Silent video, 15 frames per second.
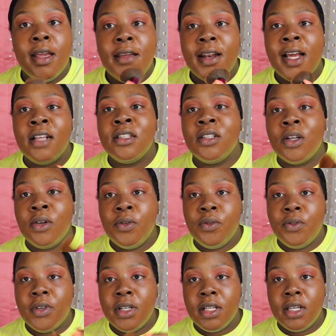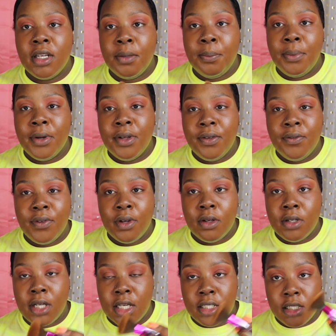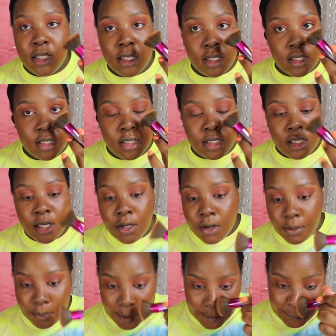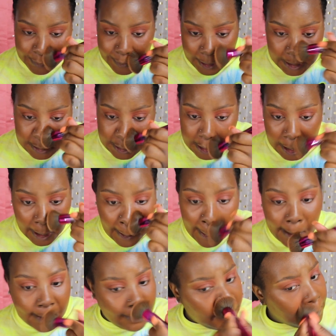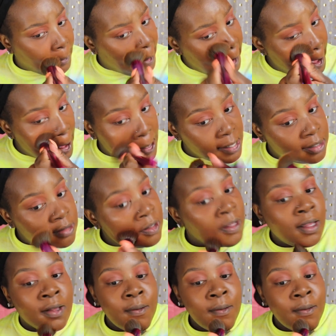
And I don't really put foundation in the center of my face, like under my eyes,